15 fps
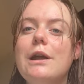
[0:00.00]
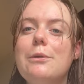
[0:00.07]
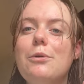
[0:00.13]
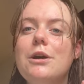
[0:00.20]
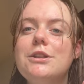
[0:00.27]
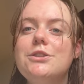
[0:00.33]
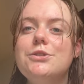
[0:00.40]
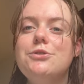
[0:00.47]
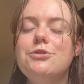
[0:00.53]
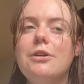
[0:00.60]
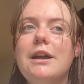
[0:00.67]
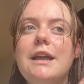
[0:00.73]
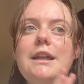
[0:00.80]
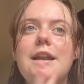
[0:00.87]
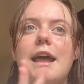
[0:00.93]
I want to
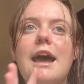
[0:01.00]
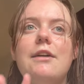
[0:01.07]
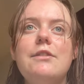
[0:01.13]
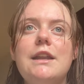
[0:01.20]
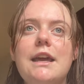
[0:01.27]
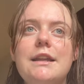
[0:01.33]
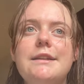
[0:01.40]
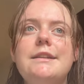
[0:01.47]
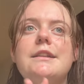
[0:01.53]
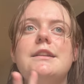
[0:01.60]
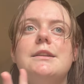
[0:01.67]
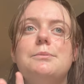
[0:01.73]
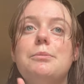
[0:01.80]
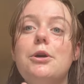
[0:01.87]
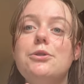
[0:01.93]
try and have it
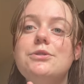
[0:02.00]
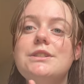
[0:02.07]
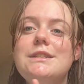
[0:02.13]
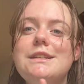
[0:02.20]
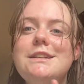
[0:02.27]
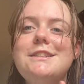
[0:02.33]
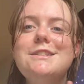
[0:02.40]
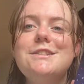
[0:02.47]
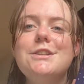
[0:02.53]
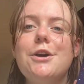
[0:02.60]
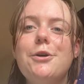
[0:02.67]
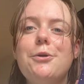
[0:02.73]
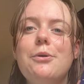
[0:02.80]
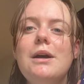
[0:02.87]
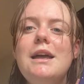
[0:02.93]
edited and posted.
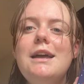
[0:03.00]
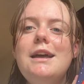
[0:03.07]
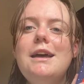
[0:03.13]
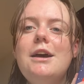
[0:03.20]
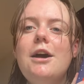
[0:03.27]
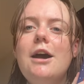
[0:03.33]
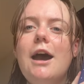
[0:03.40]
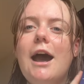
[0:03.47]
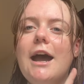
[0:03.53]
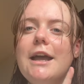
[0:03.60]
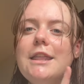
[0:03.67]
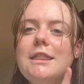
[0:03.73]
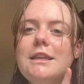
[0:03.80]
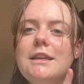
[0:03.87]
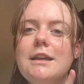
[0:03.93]
So
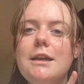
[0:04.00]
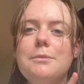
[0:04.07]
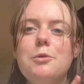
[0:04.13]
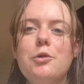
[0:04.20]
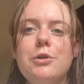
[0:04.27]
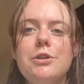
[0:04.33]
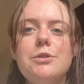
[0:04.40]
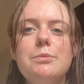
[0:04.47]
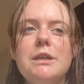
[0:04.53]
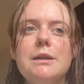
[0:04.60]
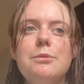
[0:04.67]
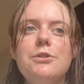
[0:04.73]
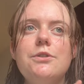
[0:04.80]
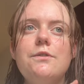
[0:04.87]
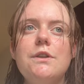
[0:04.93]
I think I'm going to be
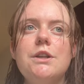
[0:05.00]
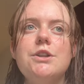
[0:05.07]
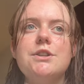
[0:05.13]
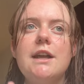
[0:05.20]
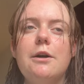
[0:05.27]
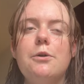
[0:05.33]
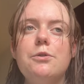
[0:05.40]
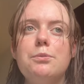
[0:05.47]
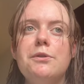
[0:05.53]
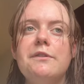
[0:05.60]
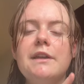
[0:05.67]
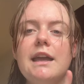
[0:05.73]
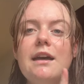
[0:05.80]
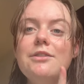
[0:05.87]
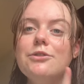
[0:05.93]
able to finish Howl's
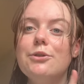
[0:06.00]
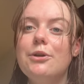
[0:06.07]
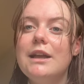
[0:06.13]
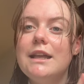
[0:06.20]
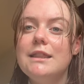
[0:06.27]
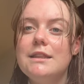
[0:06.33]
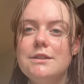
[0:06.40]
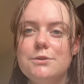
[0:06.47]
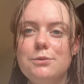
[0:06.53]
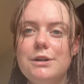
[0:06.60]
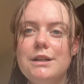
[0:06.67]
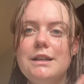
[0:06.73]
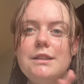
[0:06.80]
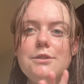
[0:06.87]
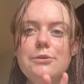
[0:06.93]
Moving Castle and this
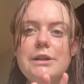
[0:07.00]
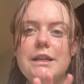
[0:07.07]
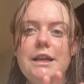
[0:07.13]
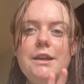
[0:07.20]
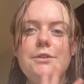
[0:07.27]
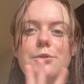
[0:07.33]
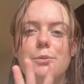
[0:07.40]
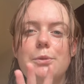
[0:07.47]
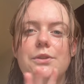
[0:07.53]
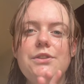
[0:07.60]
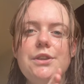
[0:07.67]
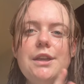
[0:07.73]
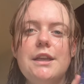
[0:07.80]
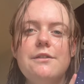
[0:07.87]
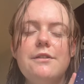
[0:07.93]
one in 3 days. We'll
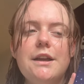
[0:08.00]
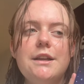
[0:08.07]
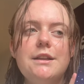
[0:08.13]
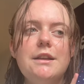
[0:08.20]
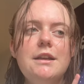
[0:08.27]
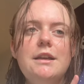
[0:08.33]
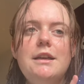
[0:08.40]
see if I